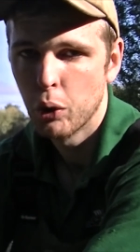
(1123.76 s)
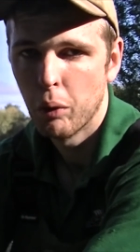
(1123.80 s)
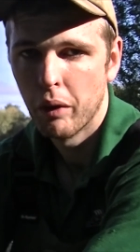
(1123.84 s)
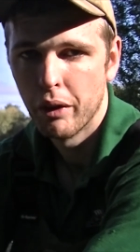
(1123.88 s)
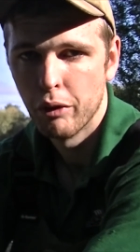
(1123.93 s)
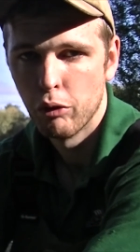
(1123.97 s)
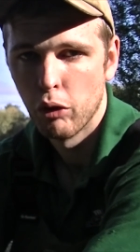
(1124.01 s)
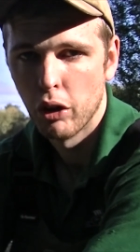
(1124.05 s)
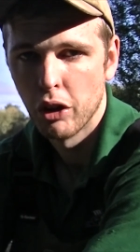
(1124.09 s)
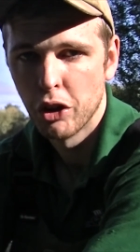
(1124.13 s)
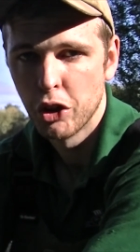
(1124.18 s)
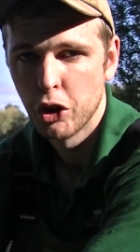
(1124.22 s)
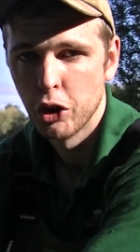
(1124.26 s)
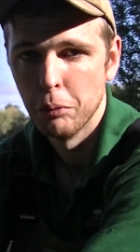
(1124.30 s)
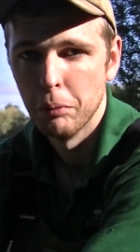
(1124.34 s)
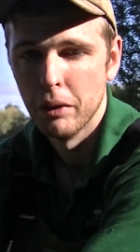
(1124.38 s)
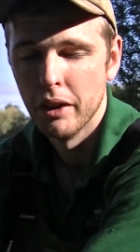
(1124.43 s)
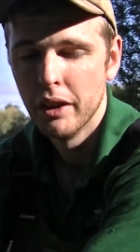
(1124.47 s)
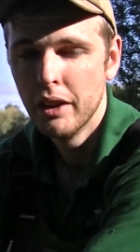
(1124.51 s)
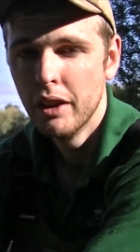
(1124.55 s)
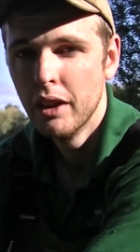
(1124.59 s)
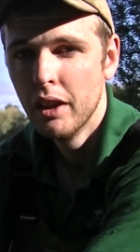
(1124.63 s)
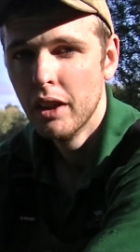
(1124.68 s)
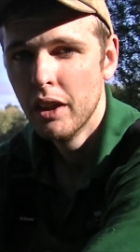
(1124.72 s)
where the rod should be.
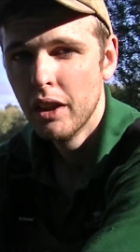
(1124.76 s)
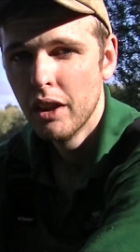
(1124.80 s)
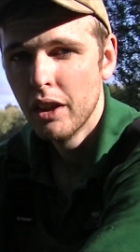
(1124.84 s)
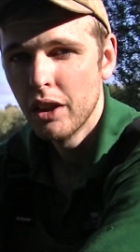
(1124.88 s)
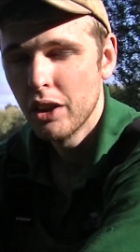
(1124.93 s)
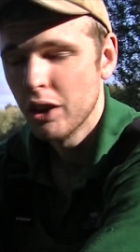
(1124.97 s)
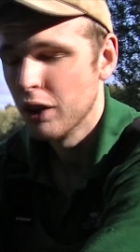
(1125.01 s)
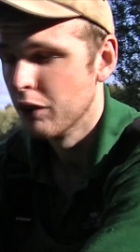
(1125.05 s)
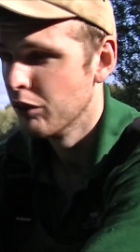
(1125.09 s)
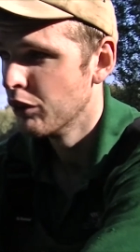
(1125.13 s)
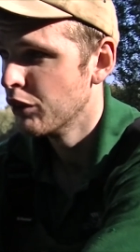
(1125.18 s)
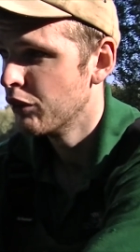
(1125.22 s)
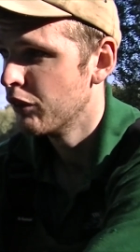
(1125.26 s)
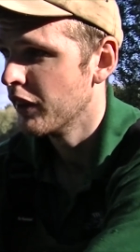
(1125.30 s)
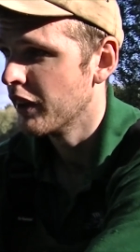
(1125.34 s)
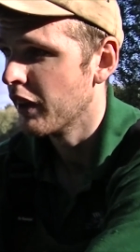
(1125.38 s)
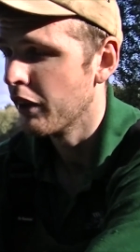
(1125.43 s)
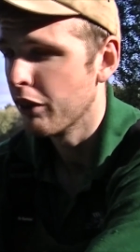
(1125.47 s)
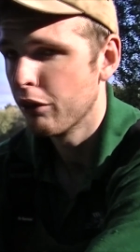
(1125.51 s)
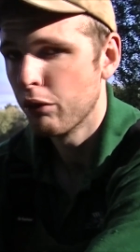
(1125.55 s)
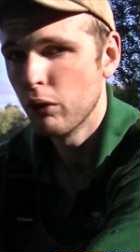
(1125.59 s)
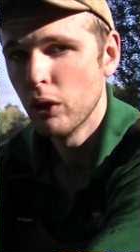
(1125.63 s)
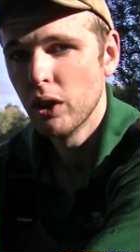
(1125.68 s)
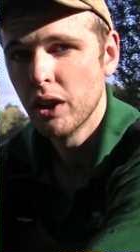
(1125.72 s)
So I've just flicked
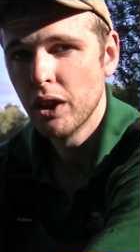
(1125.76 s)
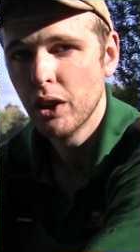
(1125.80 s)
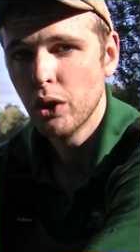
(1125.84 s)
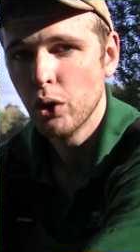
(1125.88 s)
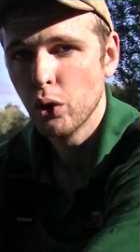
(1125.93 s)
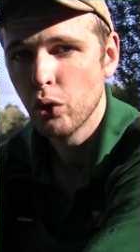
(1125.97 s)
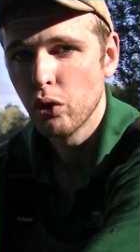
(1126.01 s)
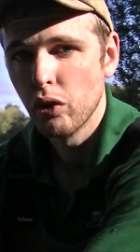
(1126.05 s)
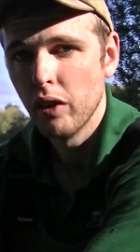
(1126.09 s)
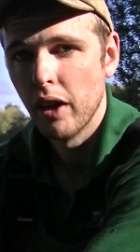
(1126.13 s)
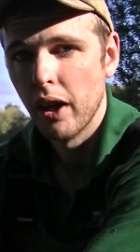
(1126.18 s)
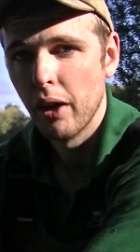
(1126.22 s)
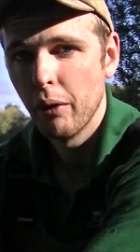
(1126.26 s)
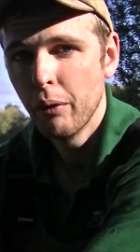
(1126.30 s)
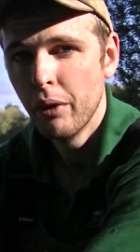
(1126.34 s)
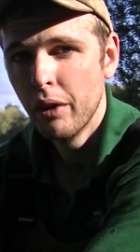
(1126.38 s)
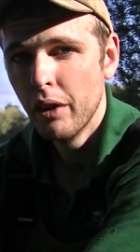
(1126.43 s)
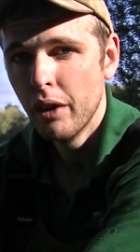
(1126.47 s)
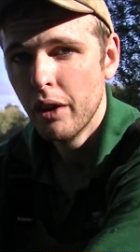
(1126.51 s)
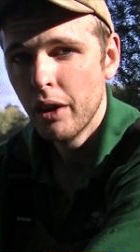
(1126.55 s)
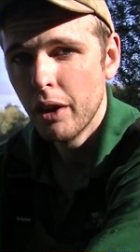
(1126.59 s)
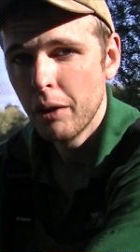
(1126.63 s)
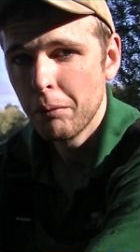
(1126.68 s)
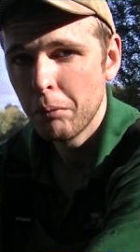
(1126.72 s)
at 3 singles for now,
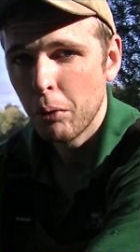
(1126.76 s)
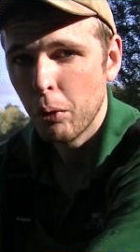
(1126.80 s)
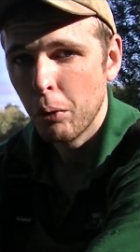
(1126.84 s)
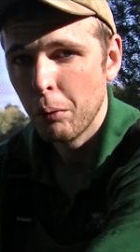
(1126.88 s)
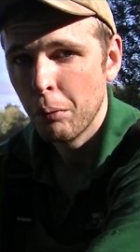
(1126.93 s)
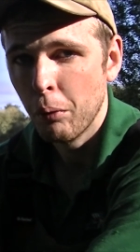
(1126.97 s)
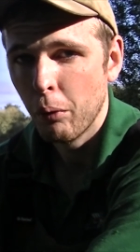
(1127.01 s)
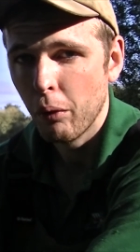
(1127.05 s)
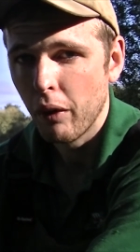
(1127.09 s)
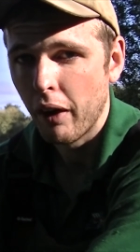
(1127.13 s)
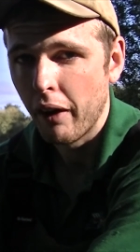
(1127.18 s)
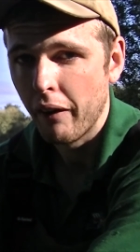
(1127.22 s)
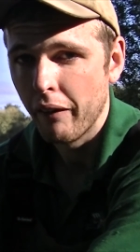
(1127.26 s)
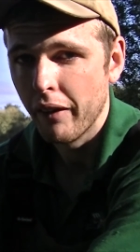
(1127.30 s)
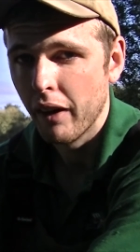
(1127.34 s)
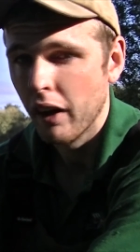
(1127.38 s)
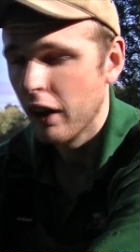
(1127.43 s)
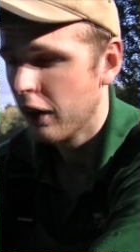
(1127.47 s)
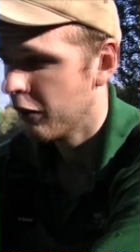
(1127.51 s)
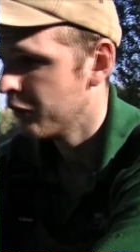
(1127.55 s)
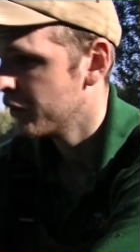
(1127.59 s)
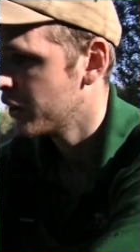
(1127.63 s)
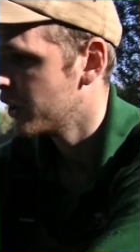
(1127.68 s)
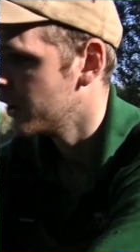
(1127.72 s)
put them all out in the
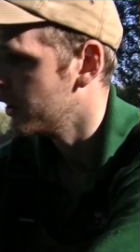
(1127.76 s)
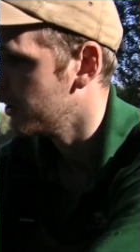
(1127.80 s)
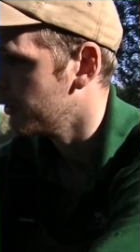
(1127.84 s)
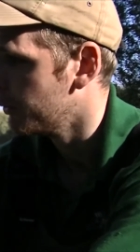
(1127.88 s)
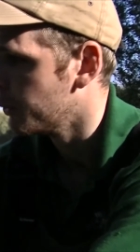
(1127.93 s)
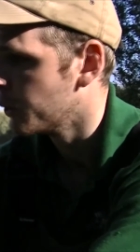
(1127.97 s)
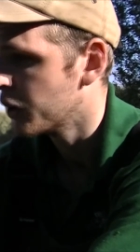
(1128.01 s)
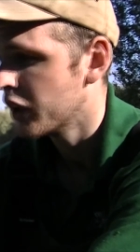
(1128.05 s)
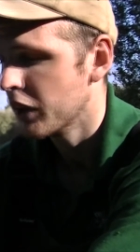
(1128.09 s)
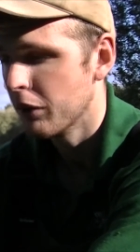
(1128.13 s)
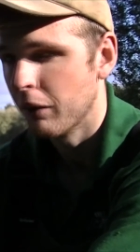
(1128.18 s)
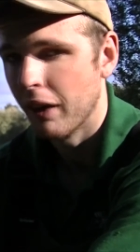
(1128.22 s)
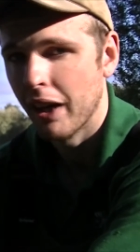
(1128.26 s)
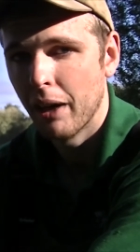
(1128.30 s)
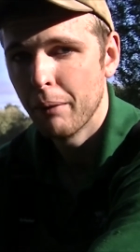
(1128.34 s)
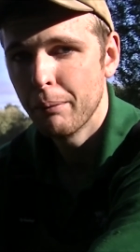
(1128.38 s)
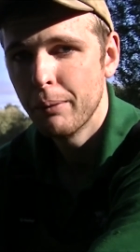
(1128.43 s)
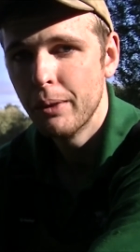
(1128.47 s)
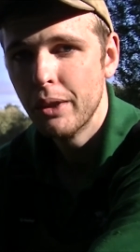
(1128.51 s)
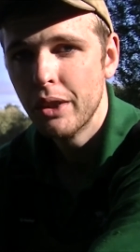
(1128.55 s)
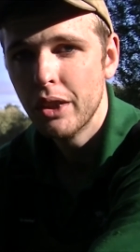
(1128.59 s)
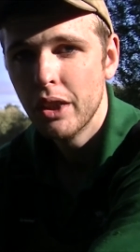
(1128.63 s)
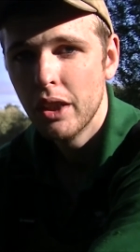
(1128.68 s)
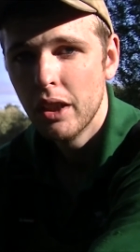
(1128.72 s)
alarms, and we'll see what
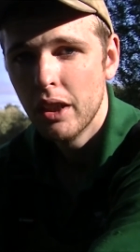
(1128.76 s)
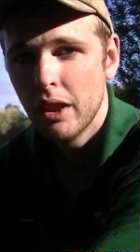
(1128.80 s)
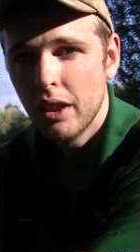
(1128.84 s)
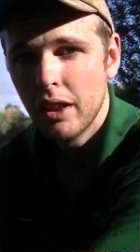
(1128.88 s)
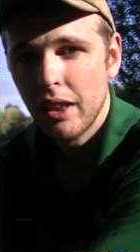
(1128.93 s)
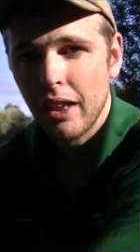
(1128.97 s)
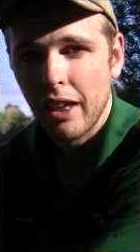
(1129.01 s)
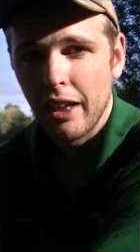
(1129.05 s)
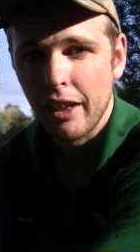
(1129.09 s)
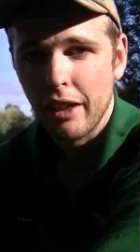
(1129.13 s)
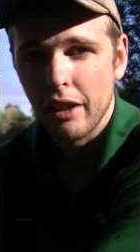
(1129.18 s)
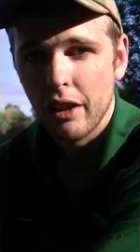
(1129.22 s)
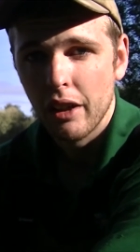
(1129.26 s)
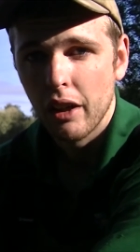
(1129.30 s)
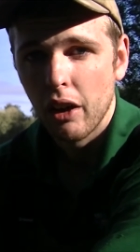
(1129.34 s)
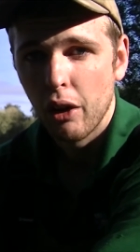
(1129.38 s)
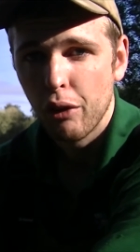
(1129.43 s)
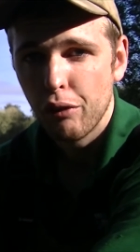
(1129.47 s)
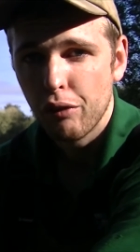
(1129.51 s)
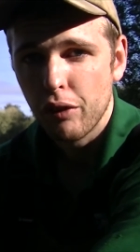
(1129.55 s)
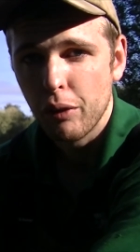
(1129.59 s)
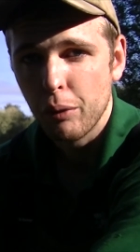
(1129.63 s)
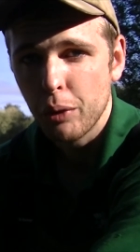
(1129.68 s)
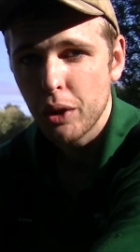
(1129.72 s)
happens, and
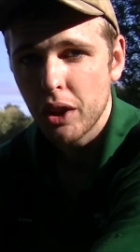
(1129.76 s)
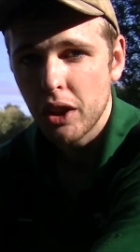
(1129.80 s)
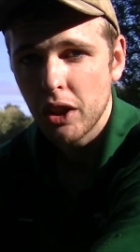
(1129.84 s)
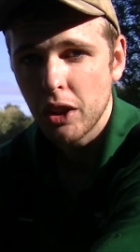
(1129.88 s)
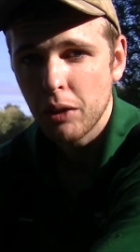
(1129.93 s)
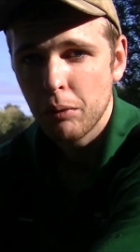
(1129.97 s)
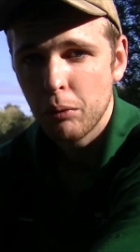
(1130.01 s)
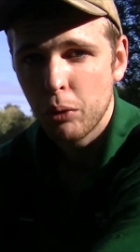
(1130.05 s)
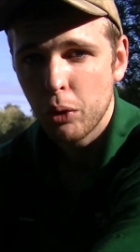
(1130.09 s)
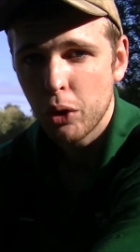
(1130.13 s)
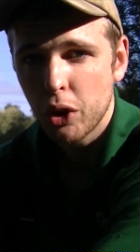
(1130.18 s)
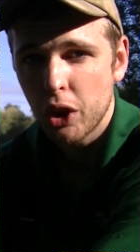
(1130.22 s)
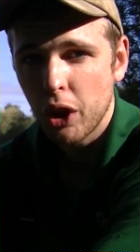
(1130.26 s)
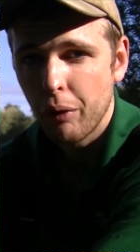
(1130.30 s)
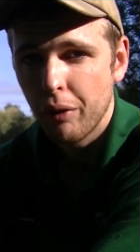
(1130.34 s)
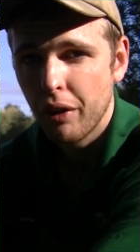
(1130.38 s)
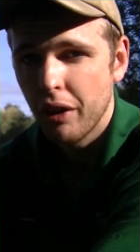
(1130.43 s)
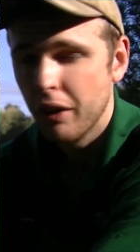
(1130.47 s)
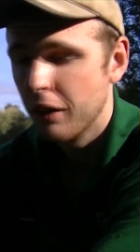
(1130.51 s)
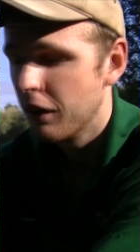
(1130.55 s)
hopefully we'll see some more showing in a